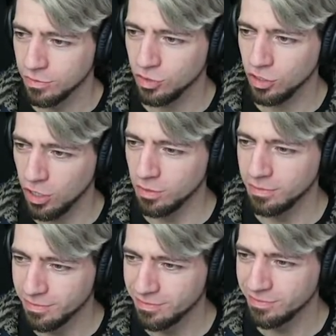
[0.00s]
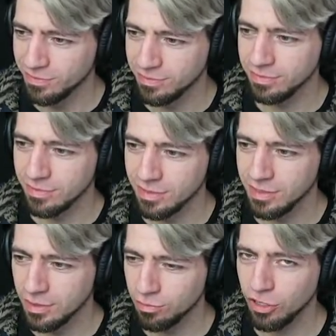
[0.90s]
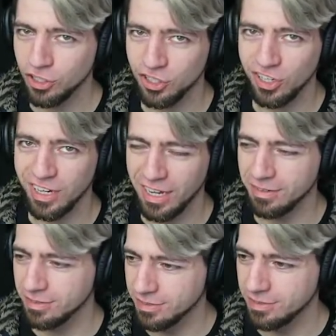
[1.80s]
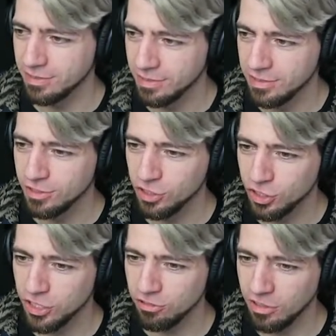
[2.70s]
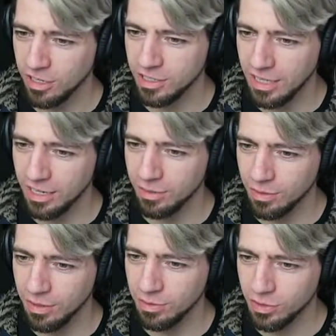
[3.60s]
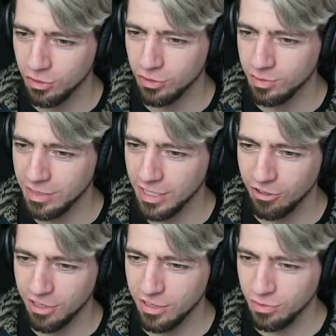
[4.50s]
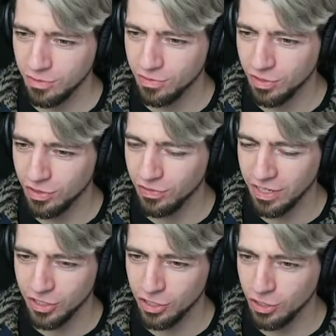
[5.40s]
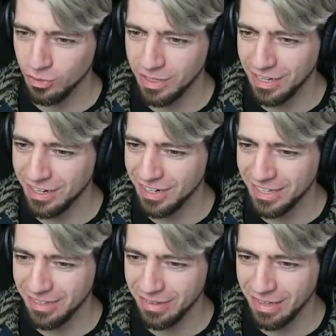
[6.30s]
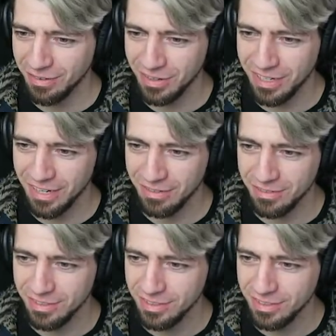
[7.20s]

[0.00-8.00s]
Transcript: Let's go. Pressure's on now. Shinra are getting away with the huge materia. We've got the first two. We can't let them get one now.